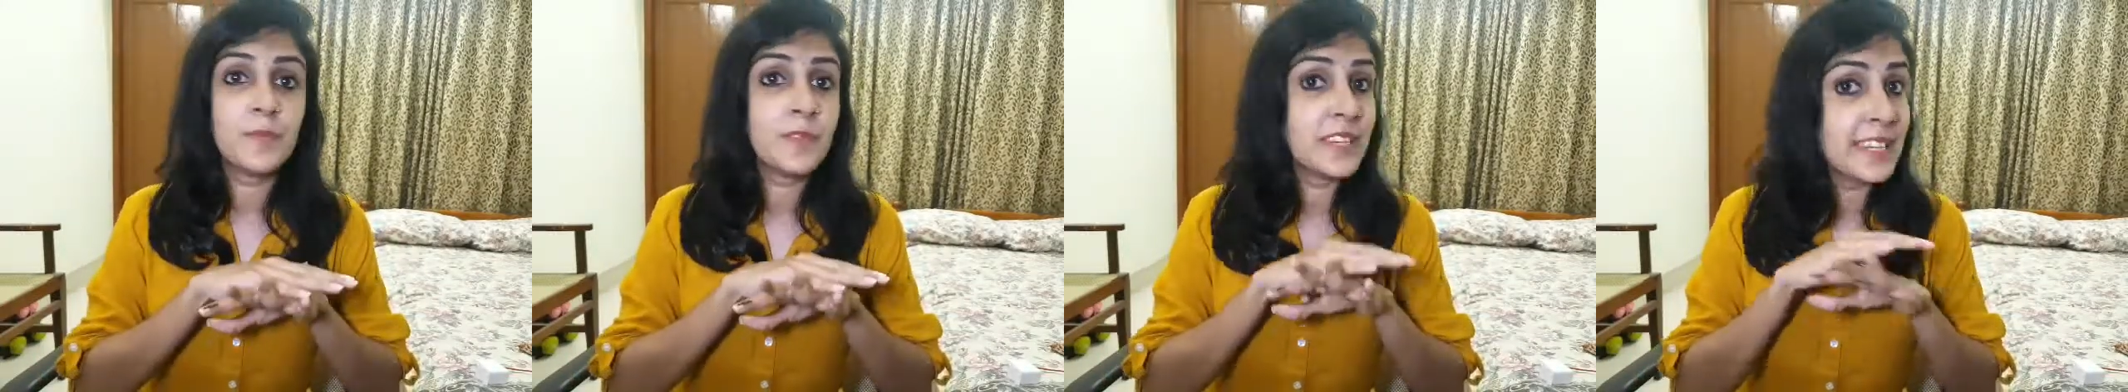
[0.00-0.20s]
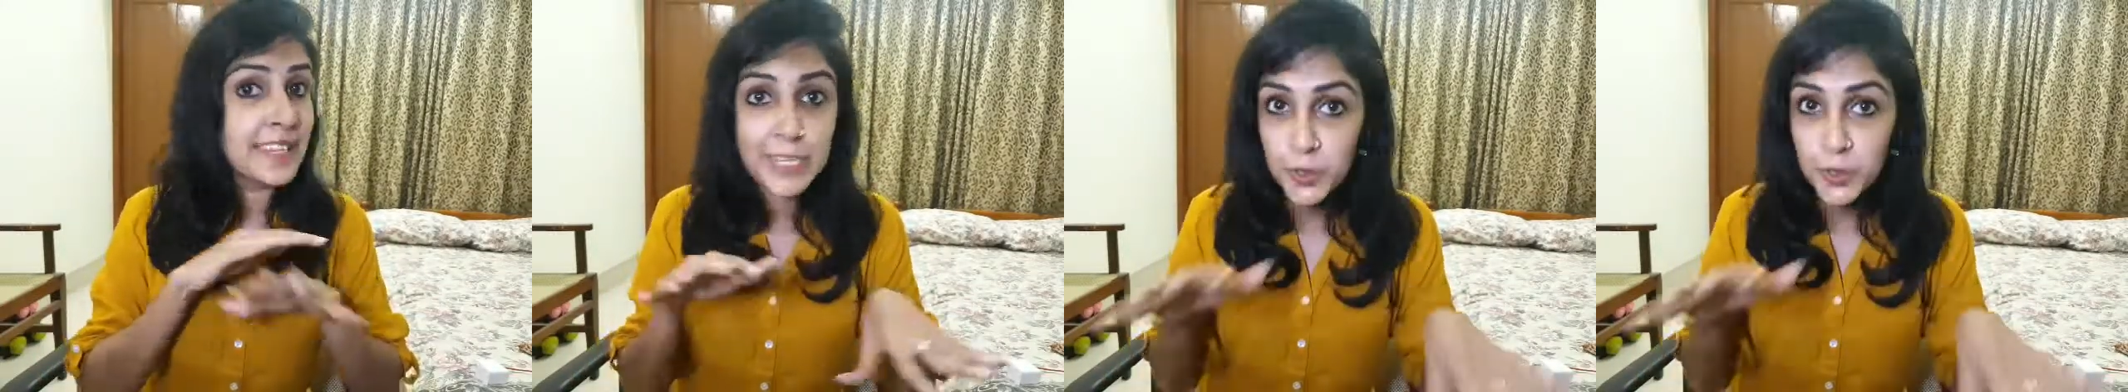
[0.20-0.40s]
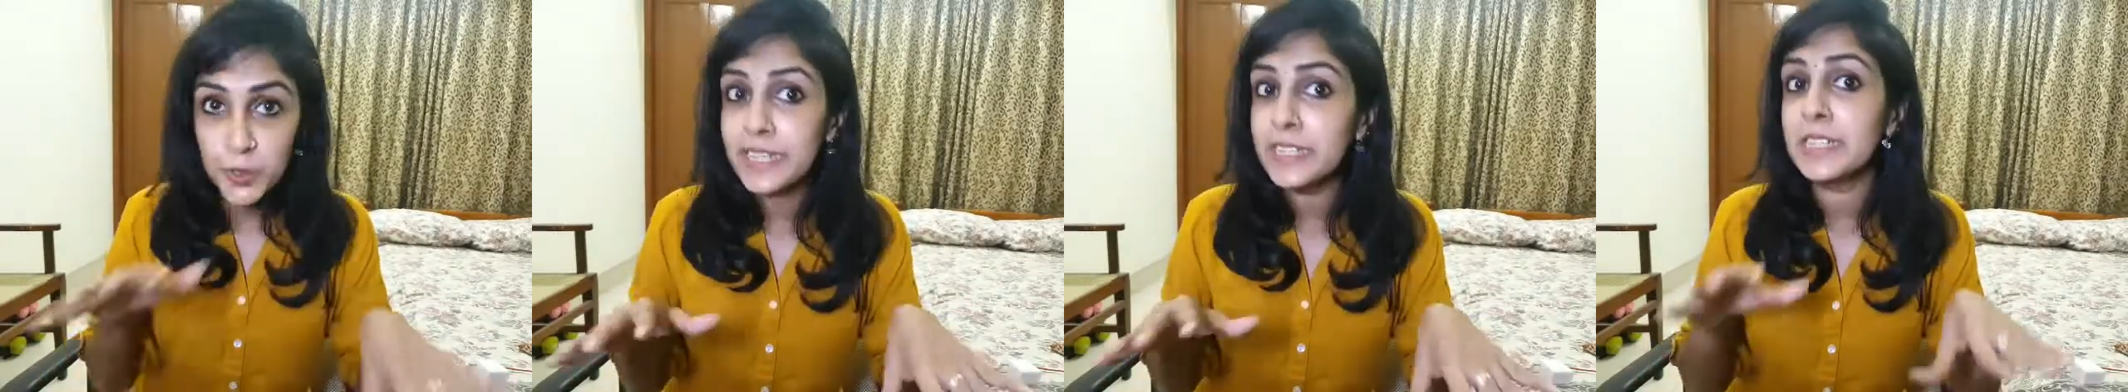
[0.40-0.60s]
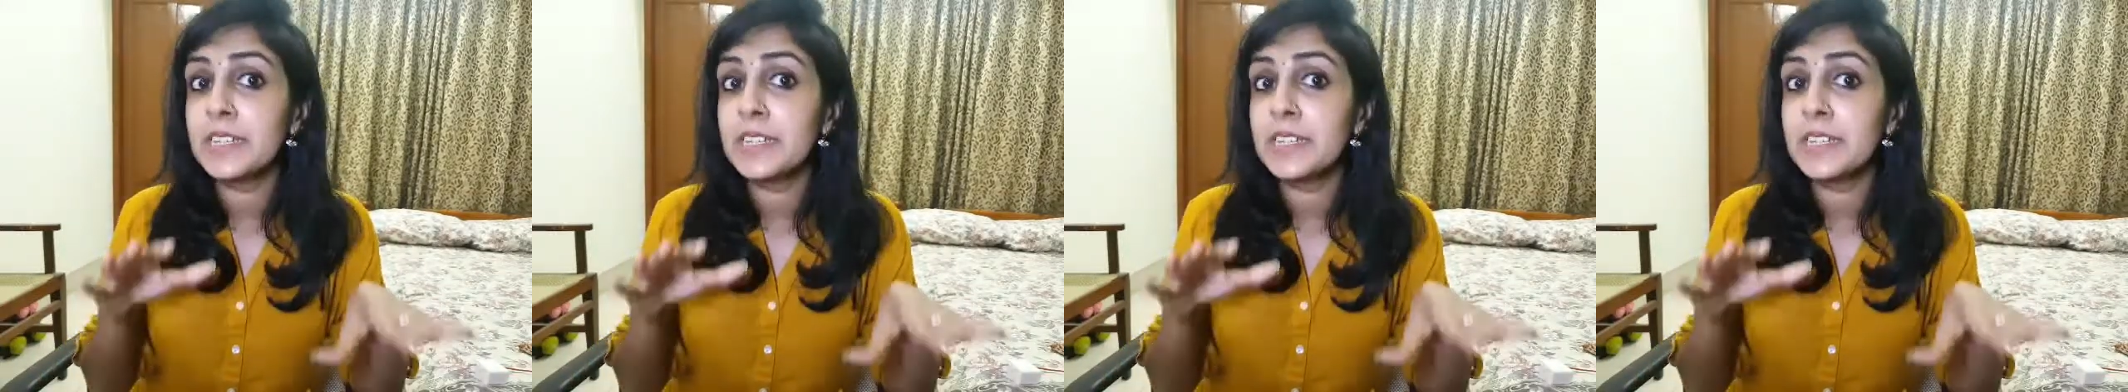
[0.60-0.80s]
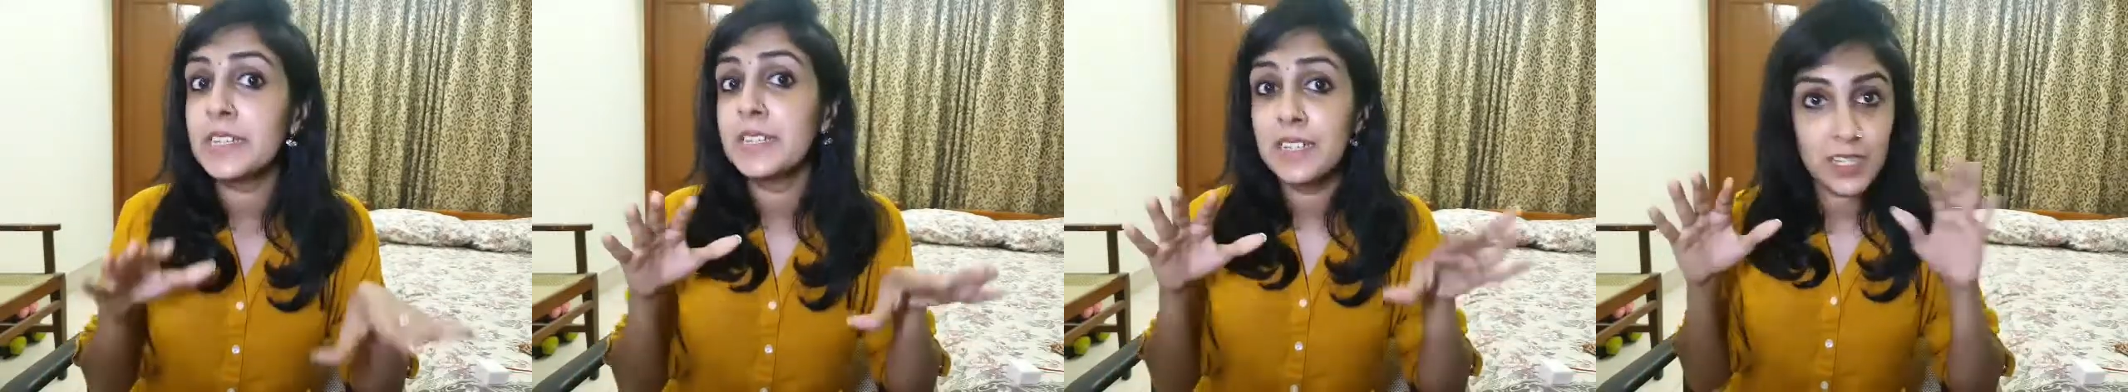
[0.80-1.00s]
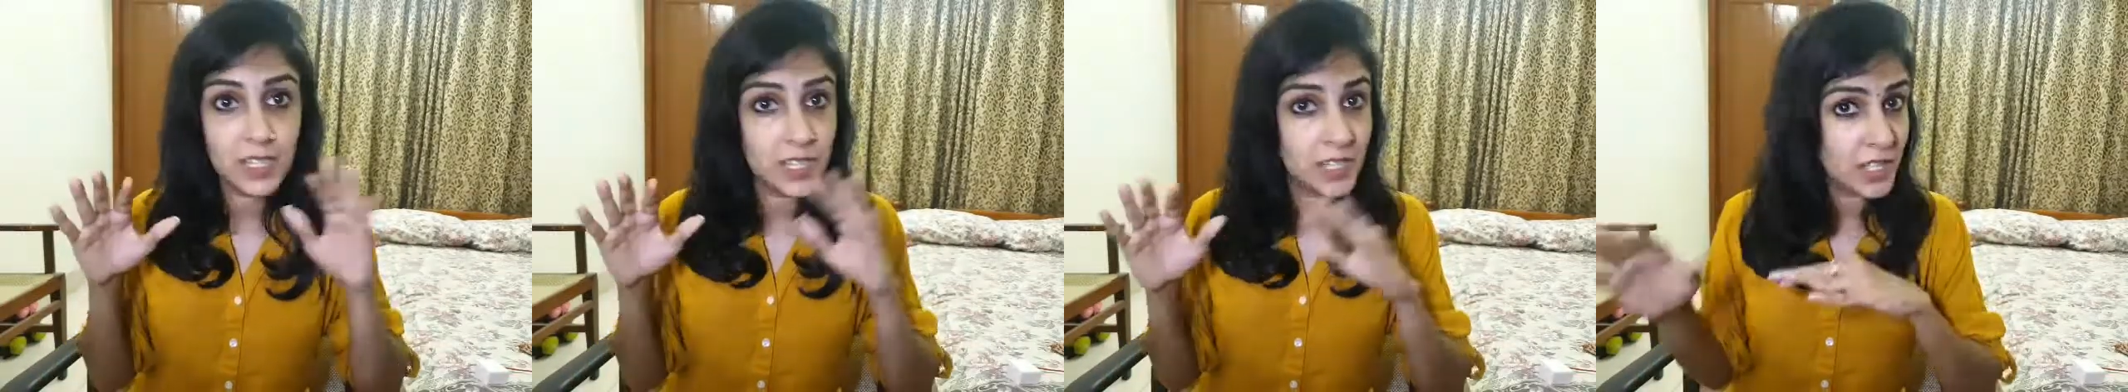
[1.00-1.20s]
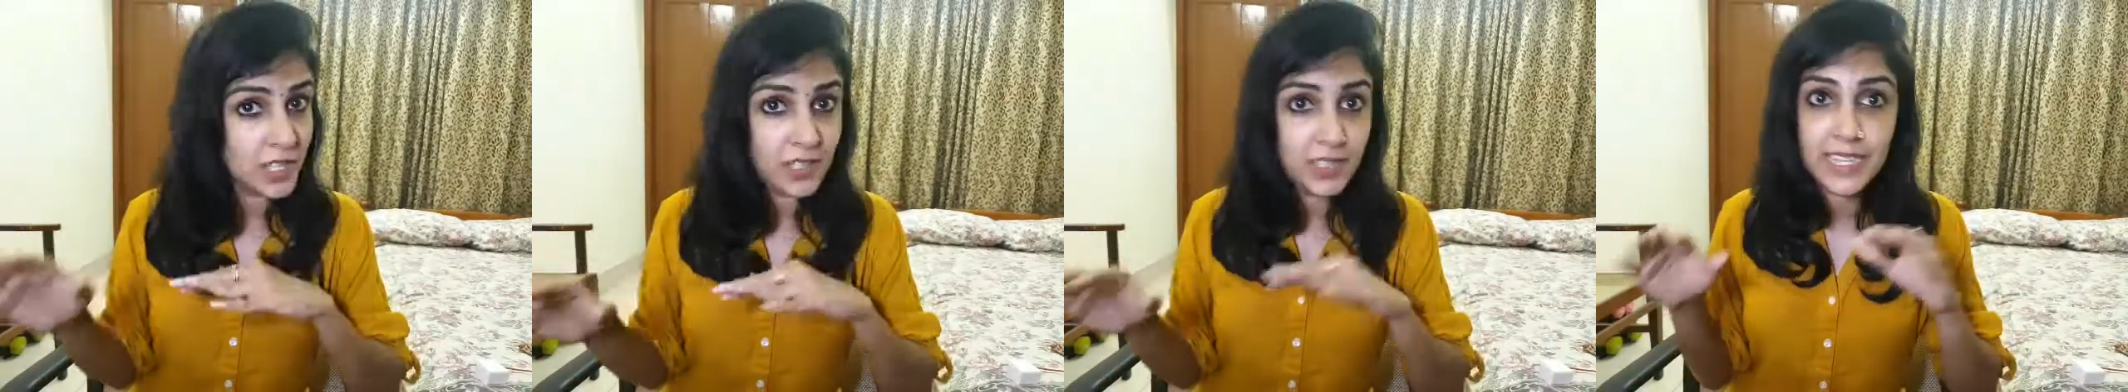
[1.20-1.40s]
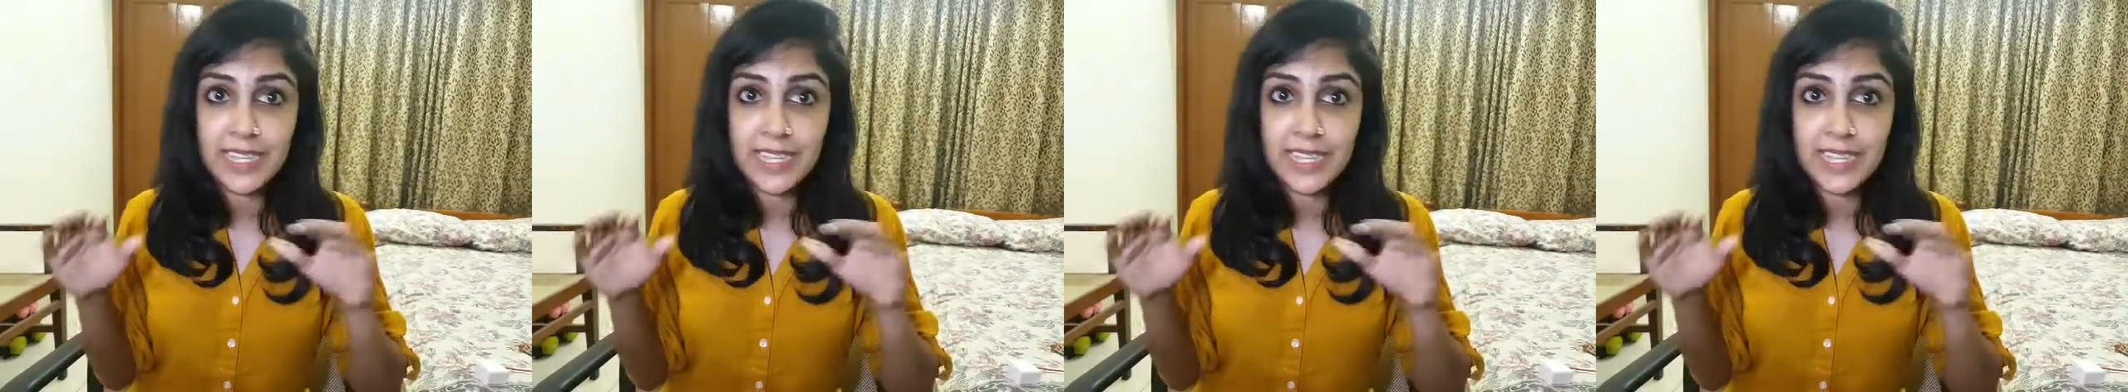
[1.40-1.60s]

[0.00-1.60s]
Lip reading: really good at